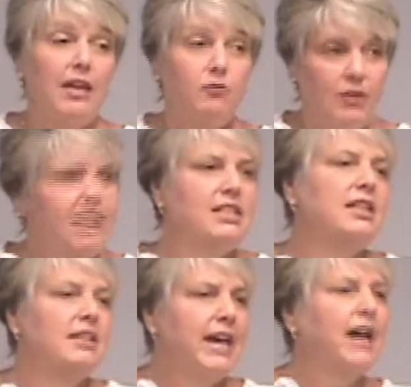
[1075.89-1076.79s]
If we
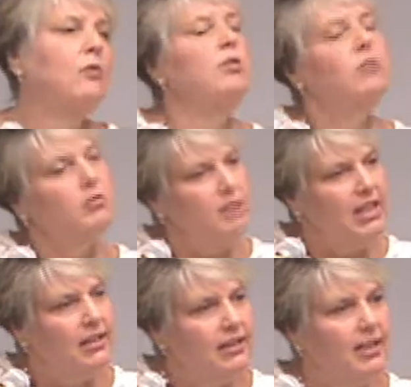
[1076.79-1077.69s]
did that, we would
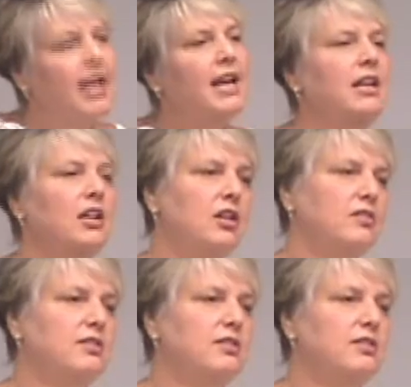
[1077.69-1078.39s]
be aligning